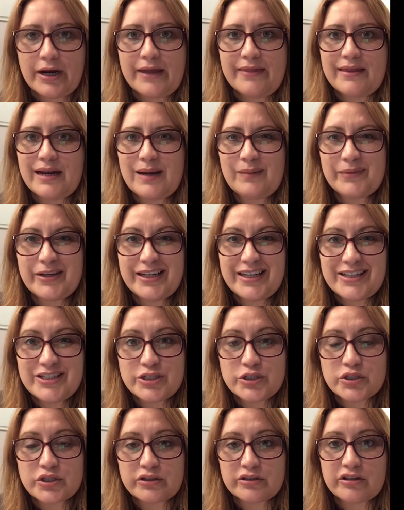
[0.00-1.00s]
and then I'm gonna get
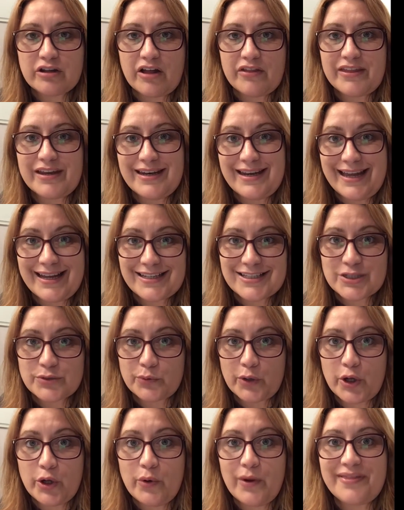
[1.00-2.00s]
you started on the next row,